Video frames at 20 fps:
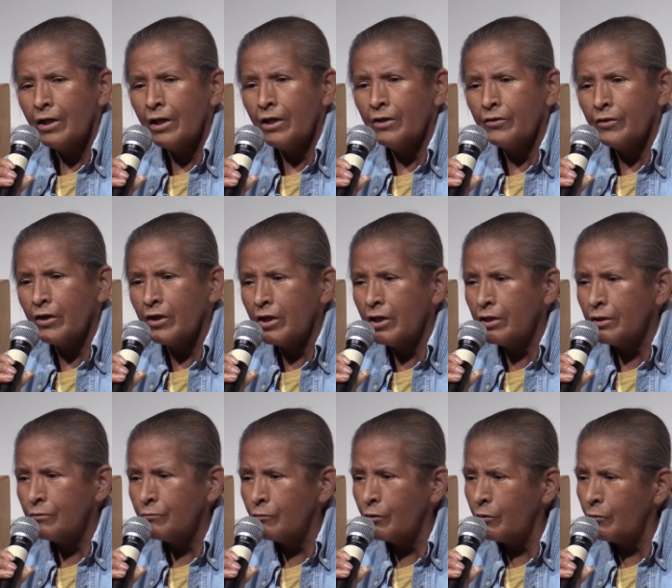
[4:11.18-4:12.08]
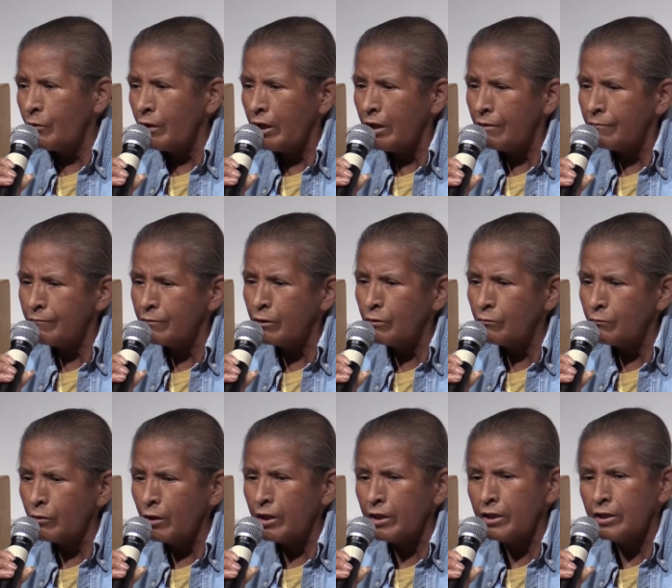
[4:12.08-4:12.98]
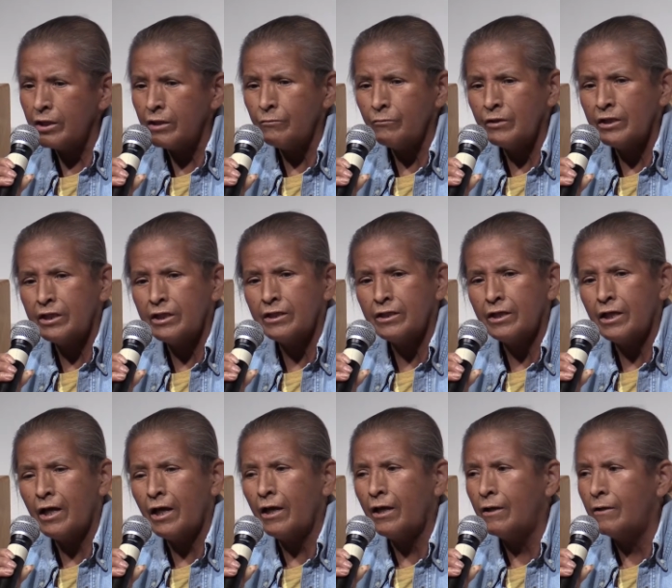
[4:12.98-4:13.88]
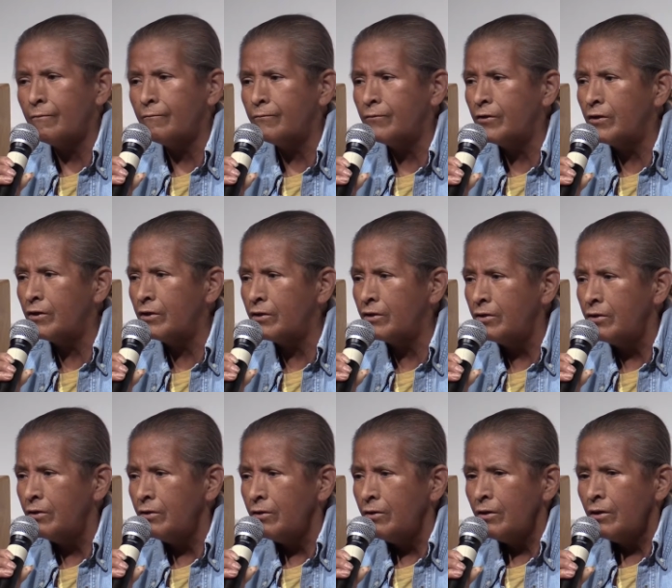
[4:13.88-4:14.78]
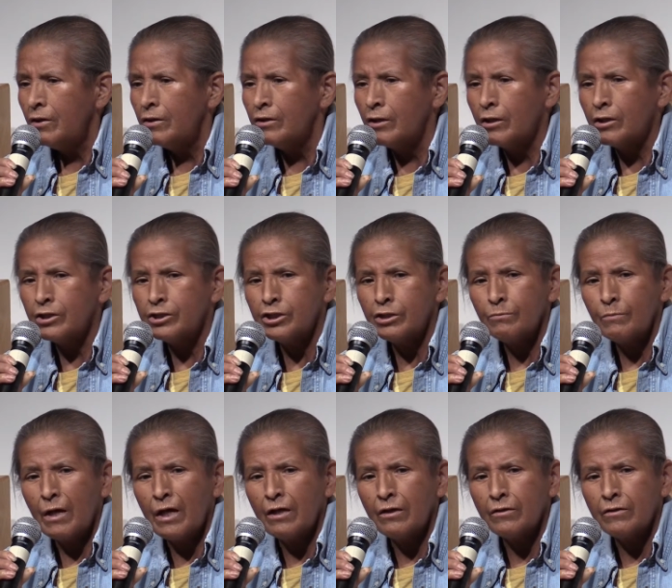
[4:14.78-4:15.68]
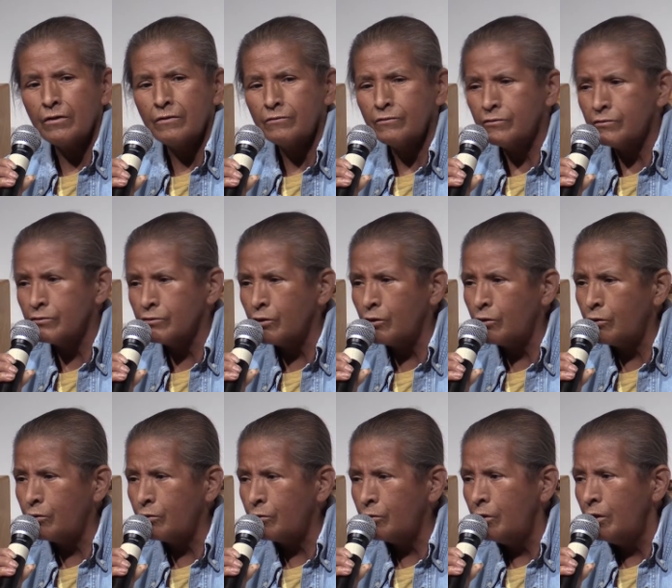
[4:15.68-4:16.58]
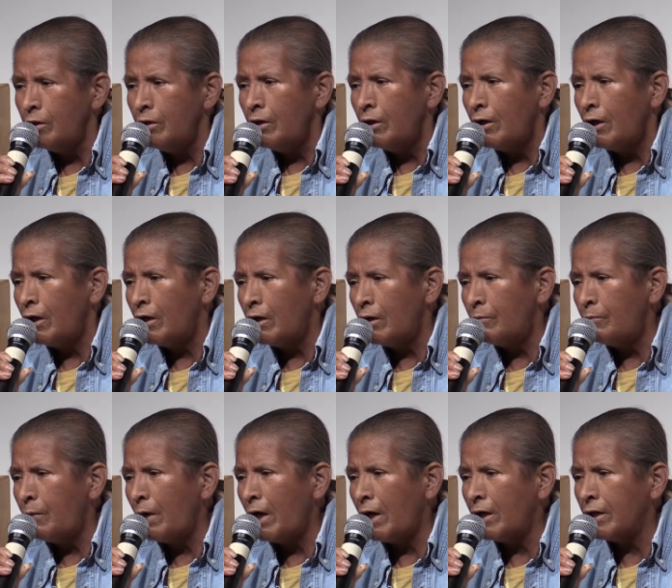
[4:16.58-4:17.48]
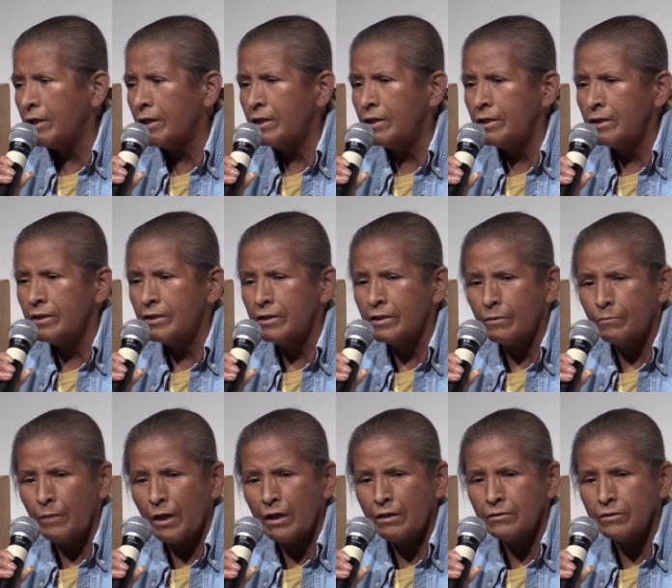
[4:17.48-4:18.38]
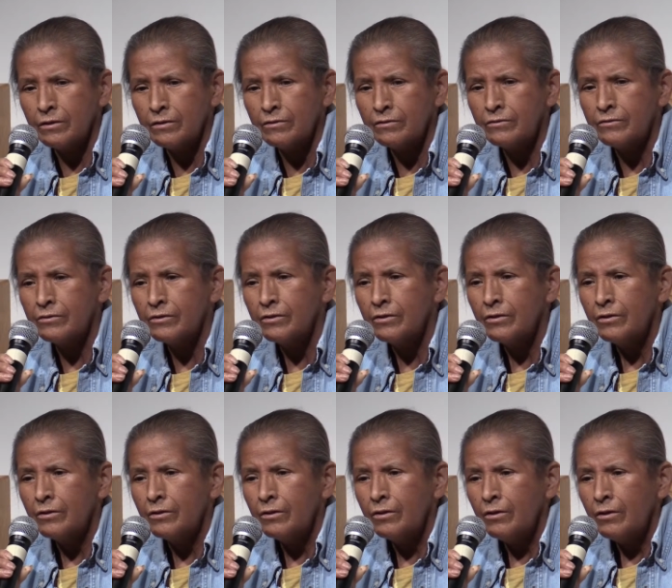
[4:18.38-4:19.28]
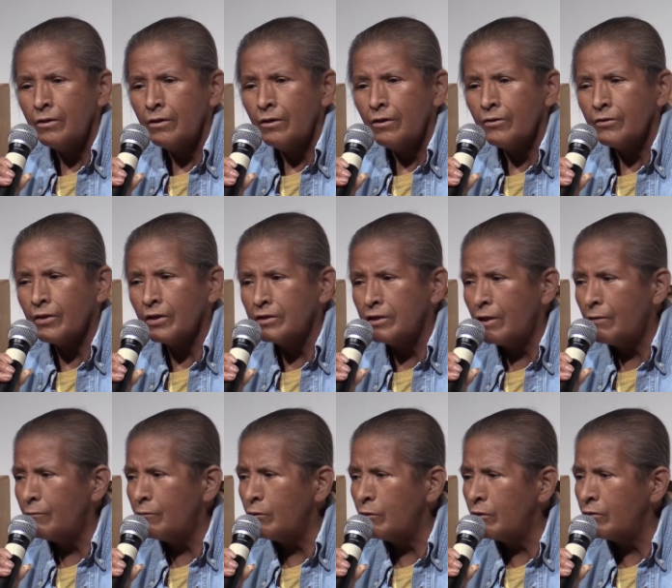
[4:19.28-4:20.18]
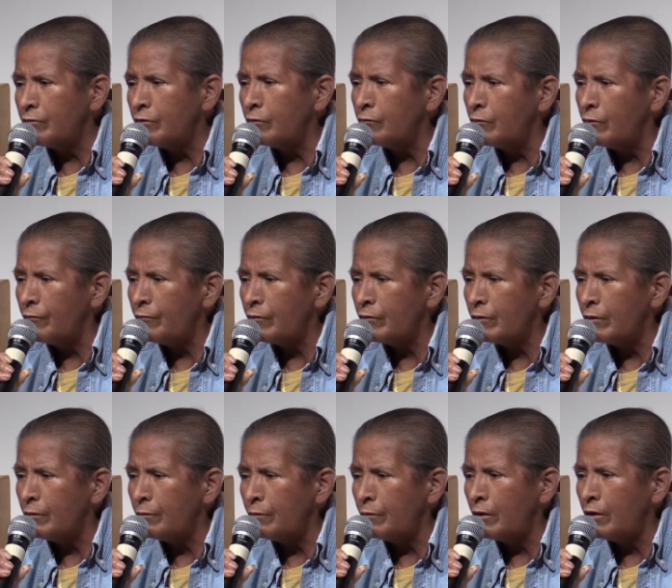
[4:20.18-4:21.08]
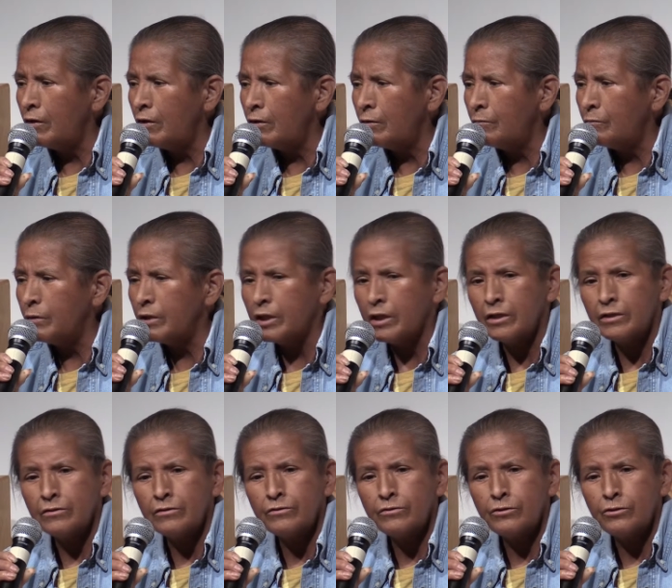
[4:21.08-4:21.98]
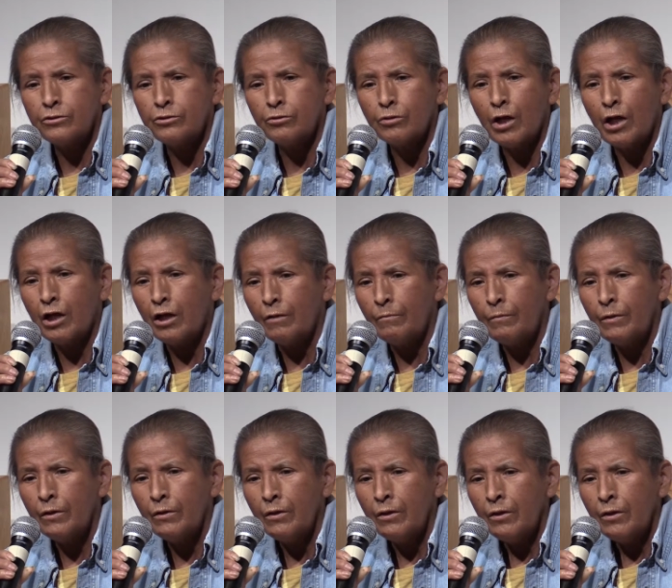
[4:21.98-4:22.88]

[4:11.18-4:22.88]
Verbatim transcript: And then when we have no rain and we didn't have the large amount of snow uh, pack in the mountains, the level of the river uh, begins to drop.